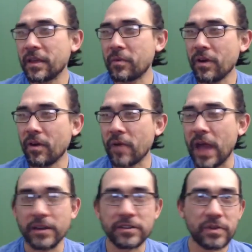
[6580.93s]
like we're all
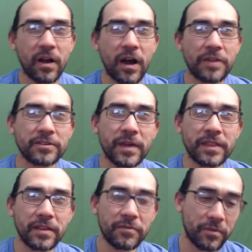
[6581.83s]
writers, we're all authors, but I
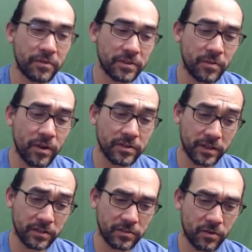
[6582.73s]
think of us more
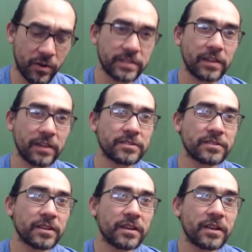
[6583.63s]
as like
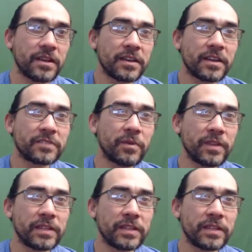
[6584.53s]
storytellers, because mm-hmm. we